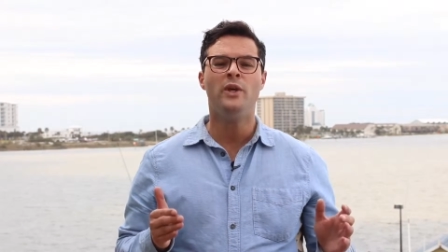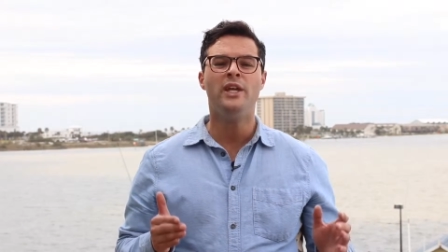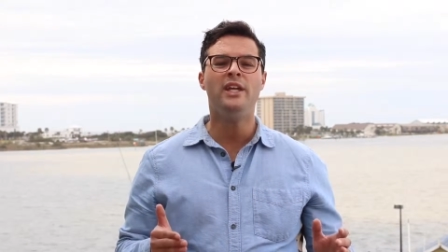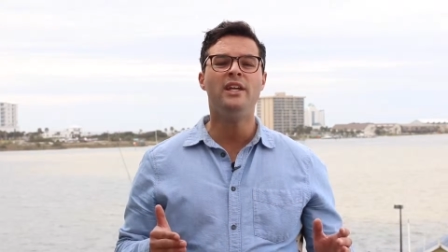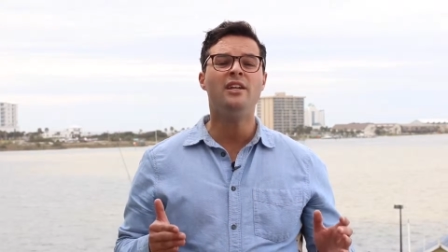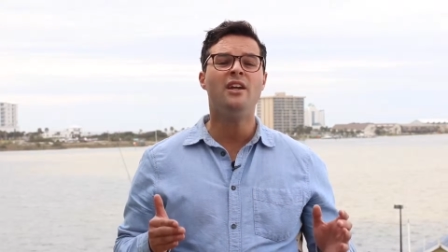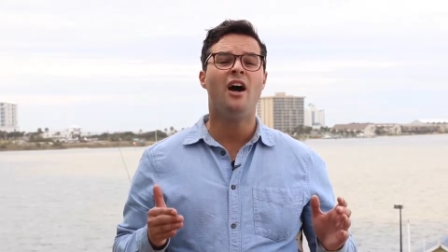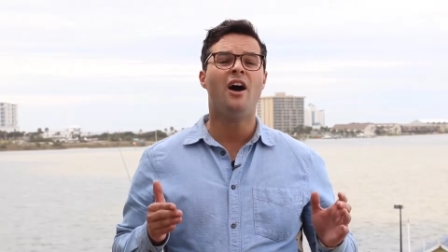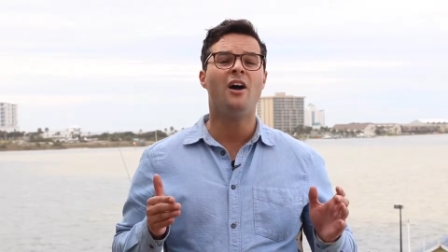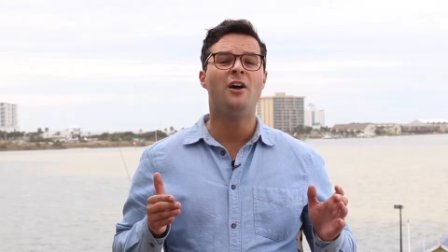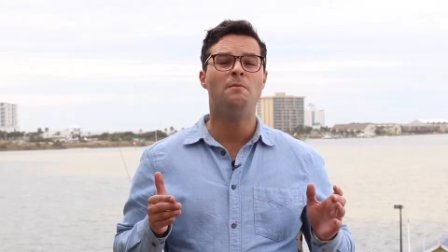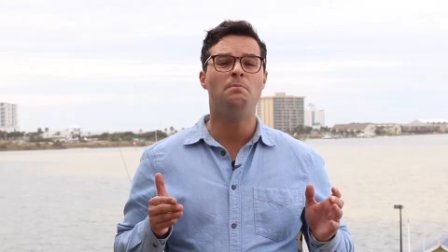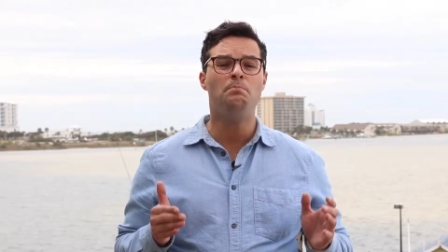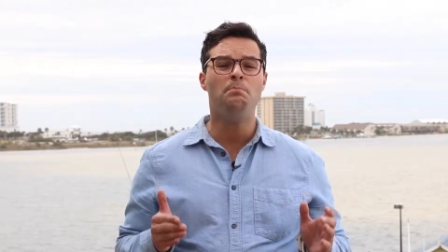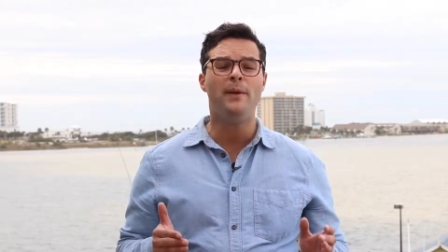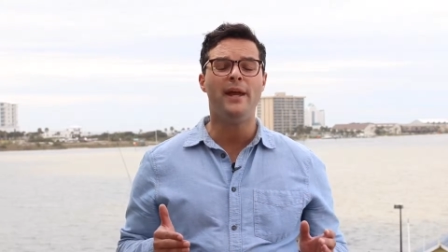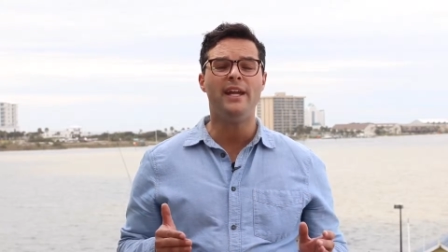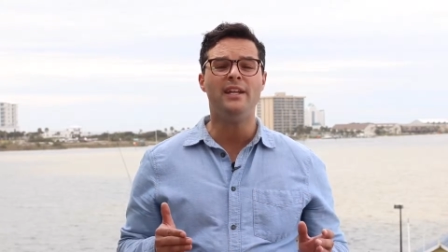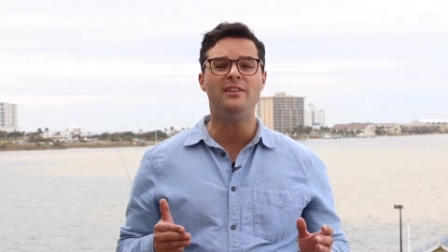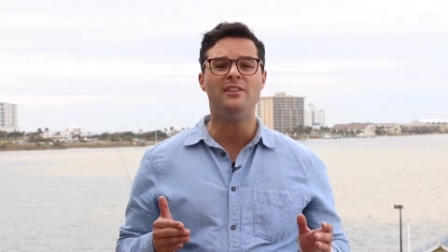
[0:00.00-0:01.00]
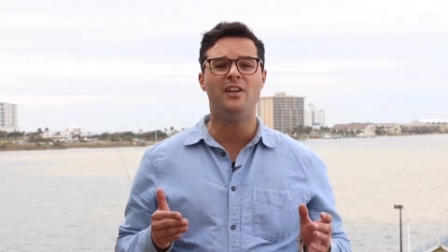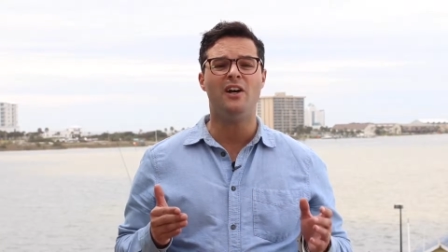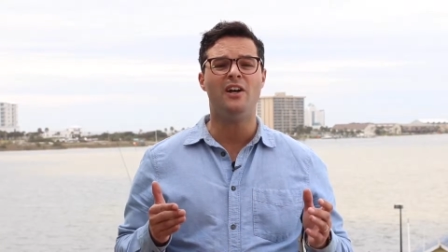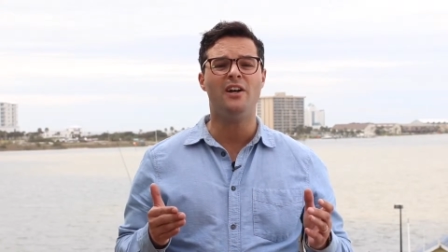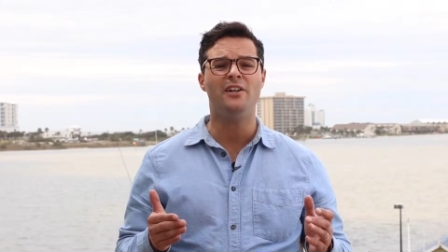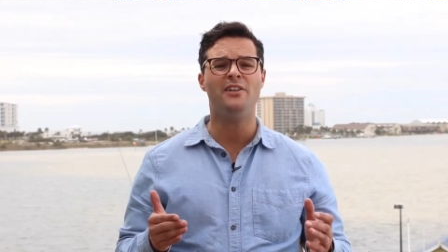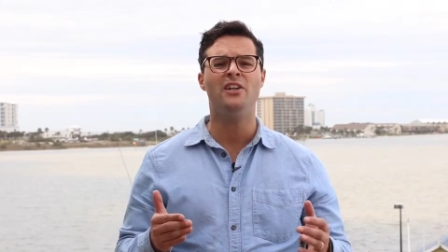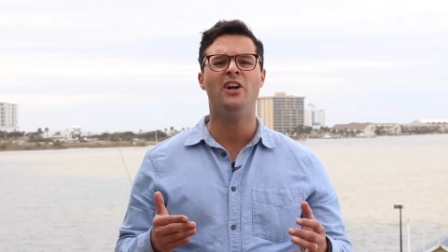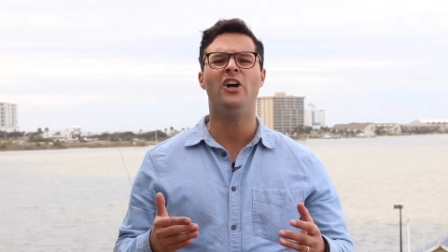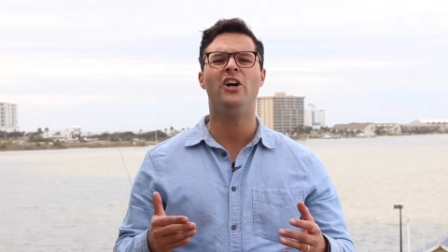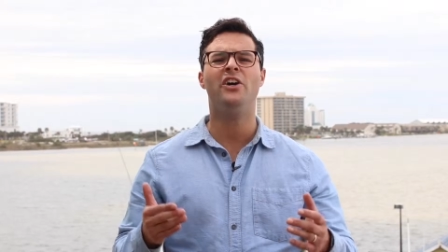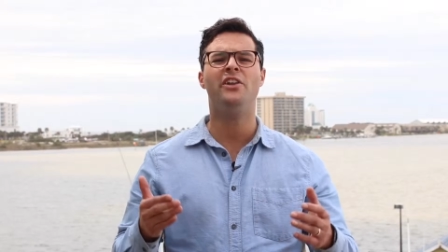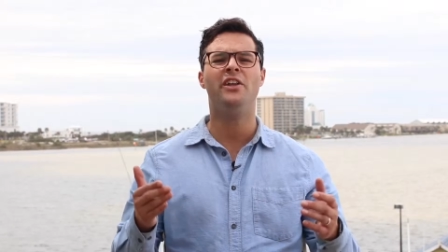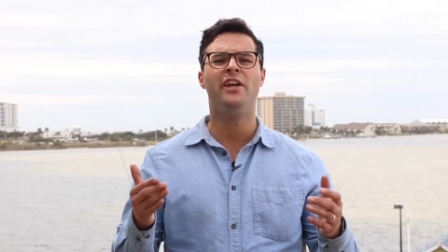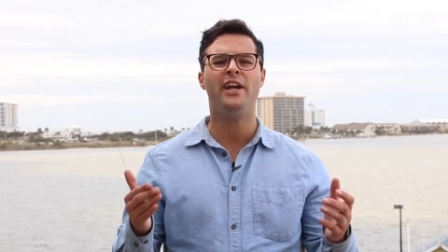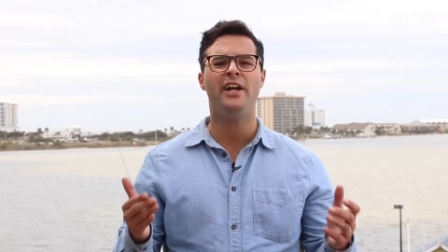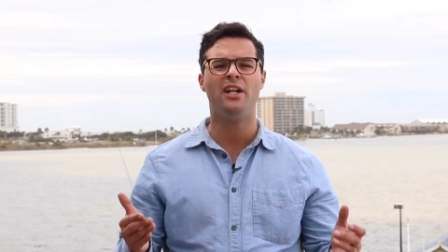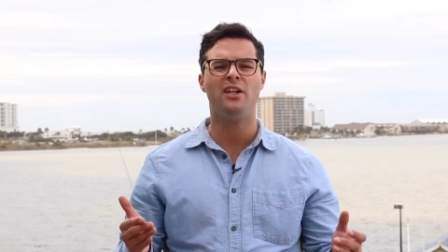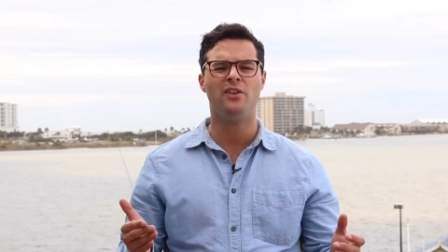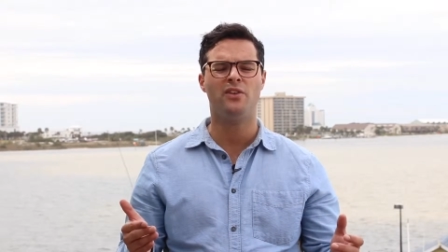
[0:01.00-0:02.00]
We are bent on
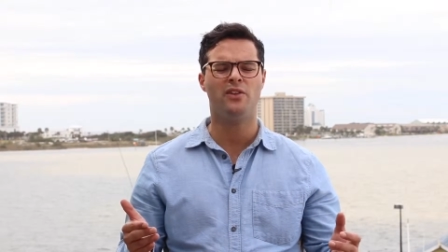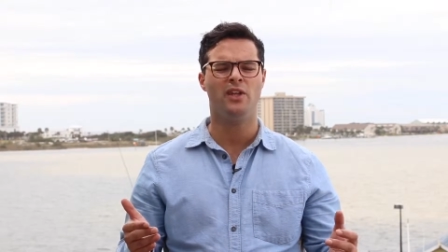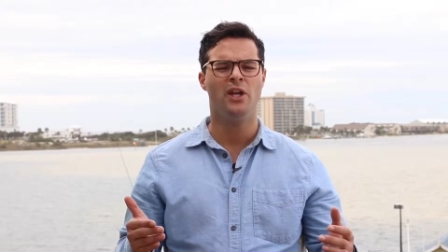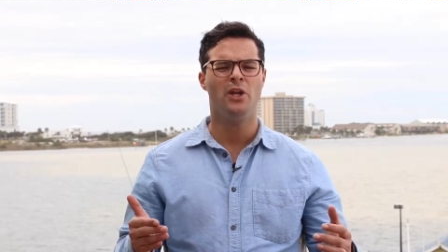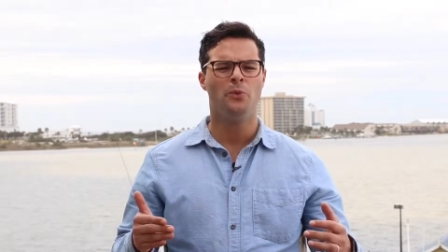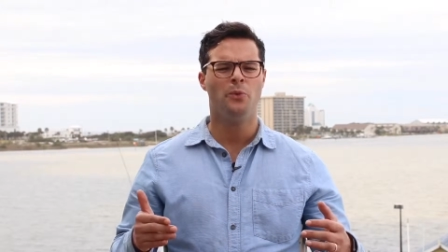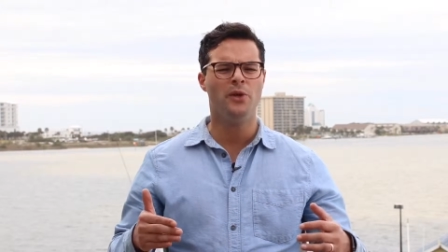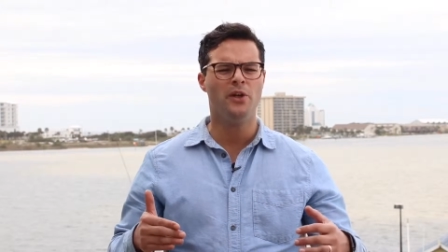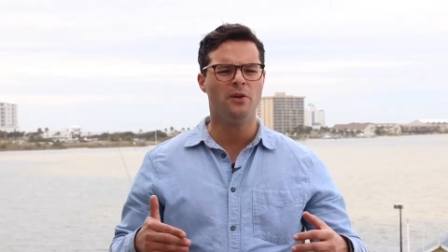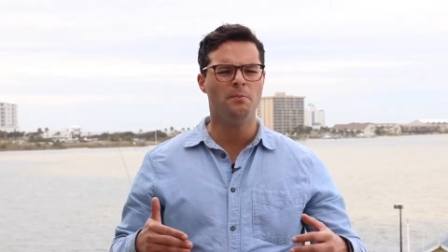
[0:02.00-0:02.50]
unhealth.